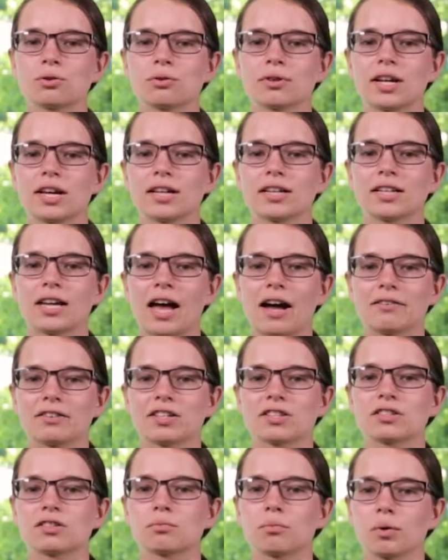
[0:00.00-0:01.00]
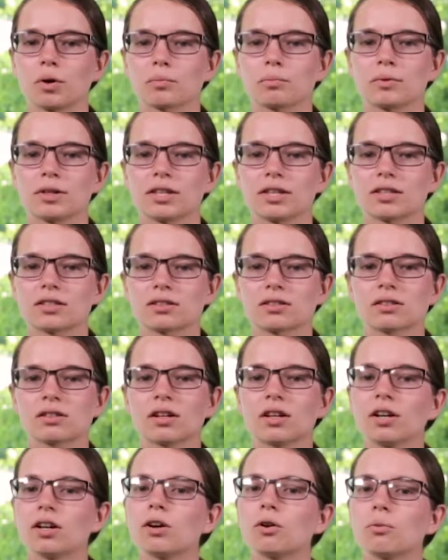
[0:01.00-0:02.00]
create cavity support bees.
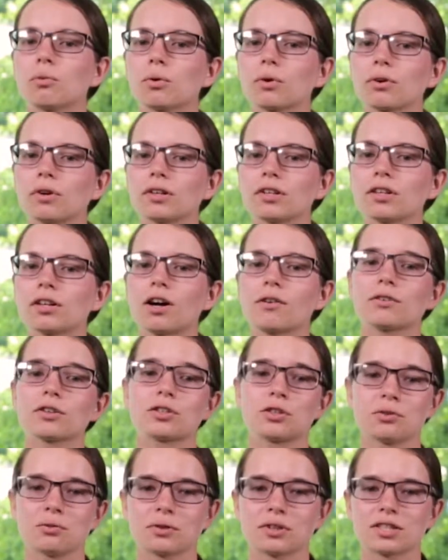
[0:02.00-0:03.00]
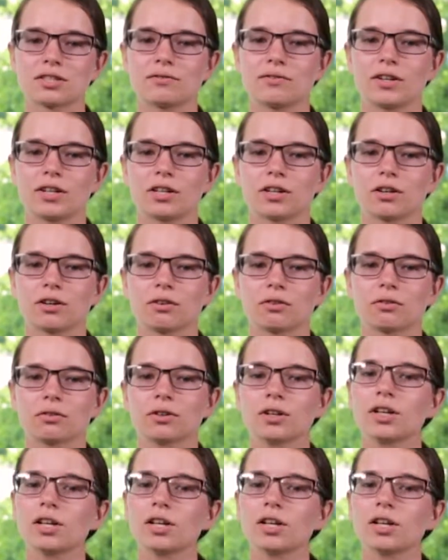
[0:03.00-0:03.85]
We're going to cover two in this video,